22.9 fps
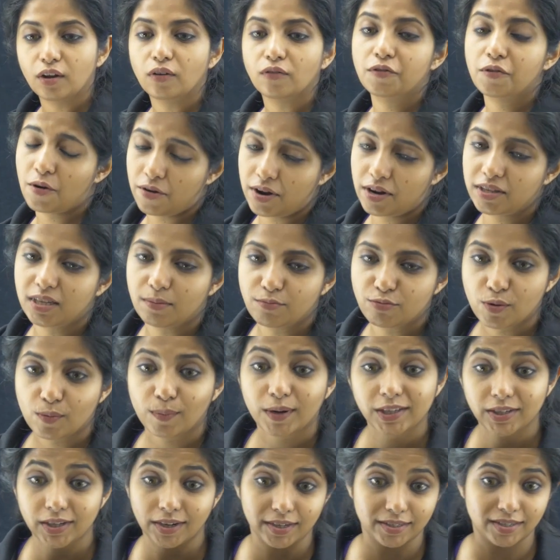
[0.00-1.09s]
of contraception.
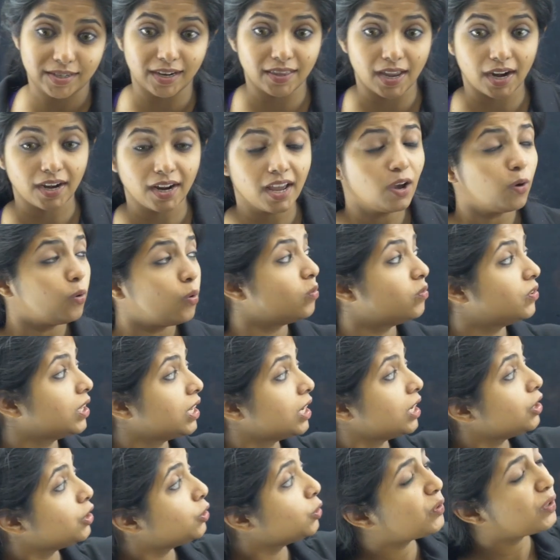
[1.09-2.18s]
Please understand that. Over
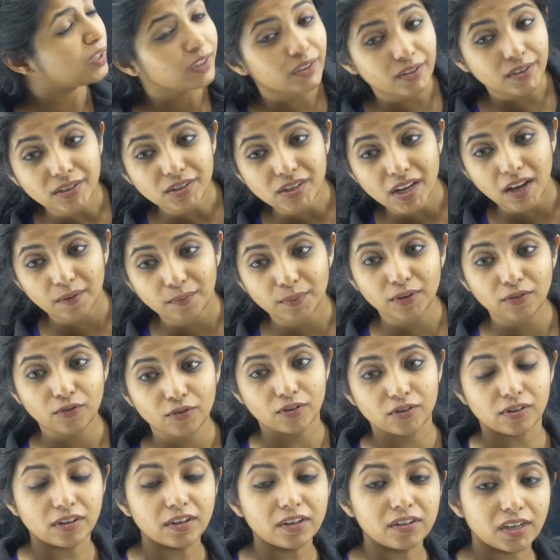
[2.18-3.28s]
here, 2 years have been
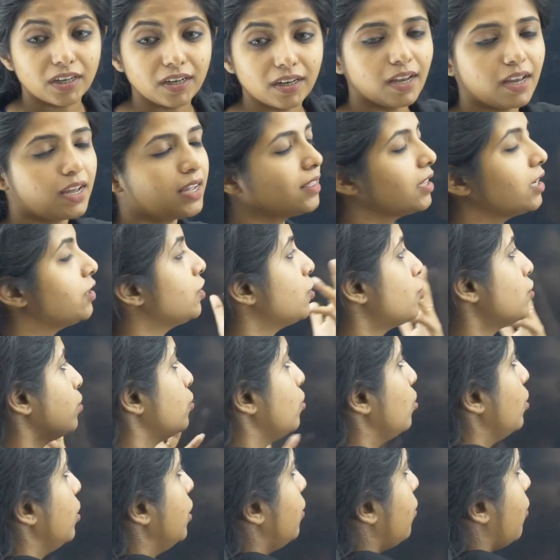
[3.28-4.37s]
written. That is
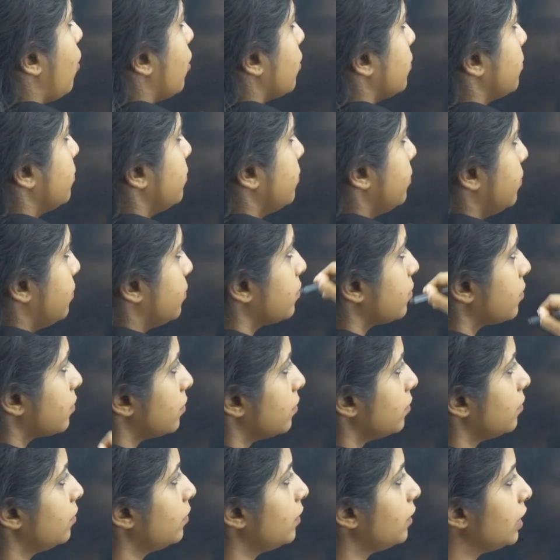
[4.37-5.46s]
totally wrong.
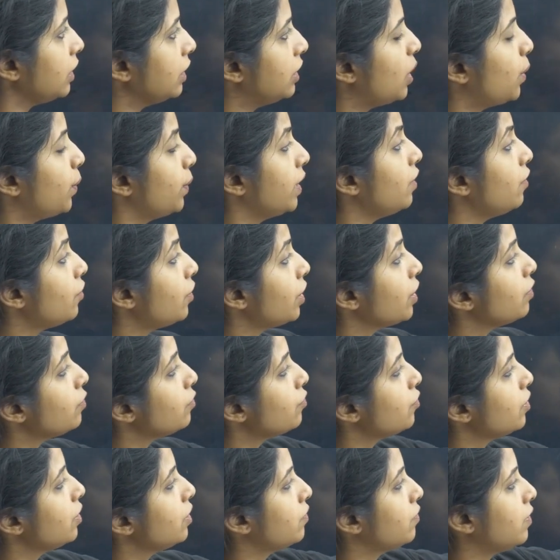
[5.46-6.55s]
Now,
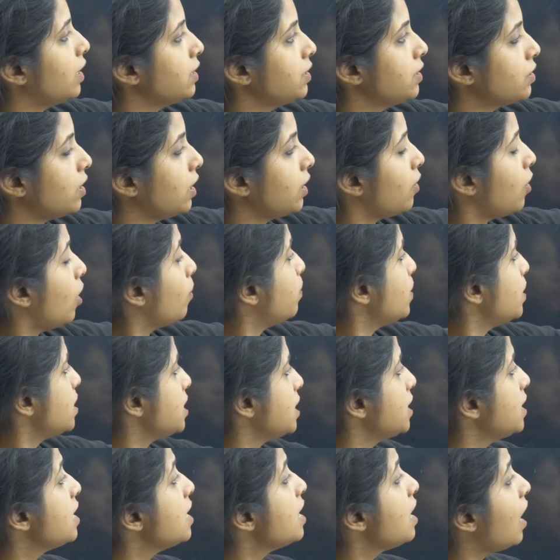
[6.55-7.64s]
intrauterine devices like copper
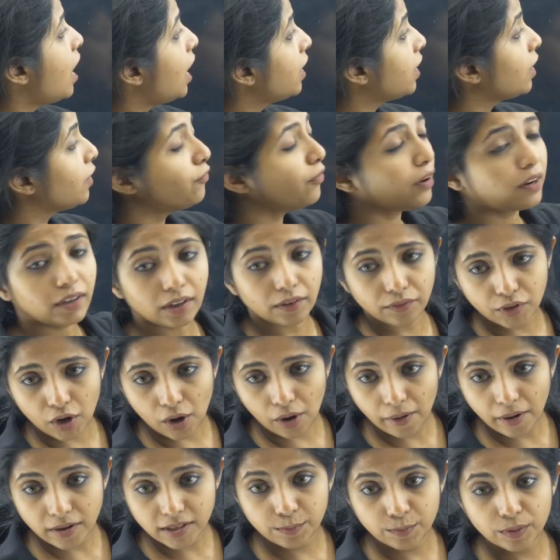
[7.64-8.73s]
T are effective
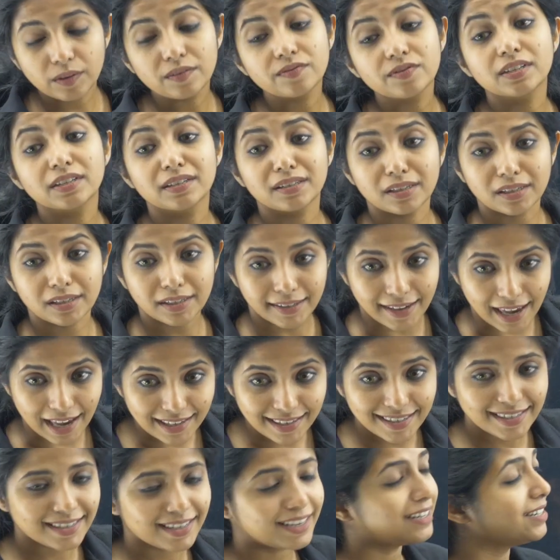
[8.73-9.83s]
contraceptives?
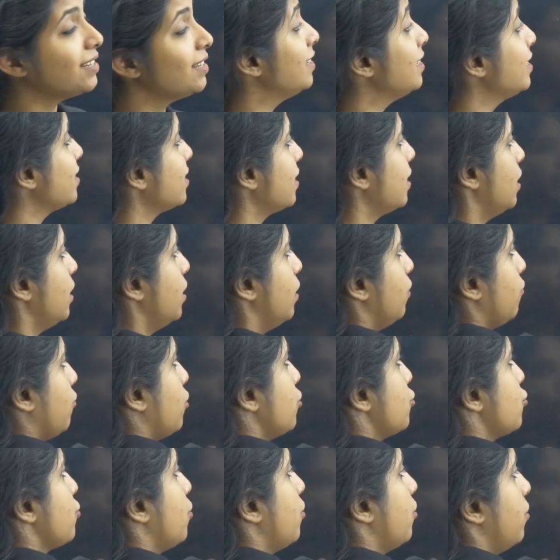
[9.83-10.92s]
Yes, it is,
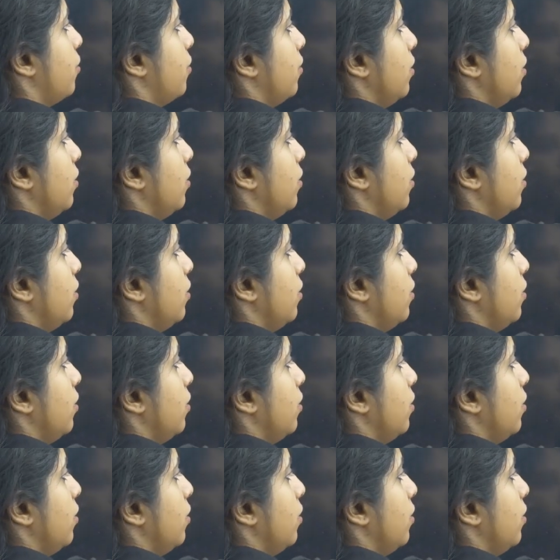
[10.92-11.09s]
for sure.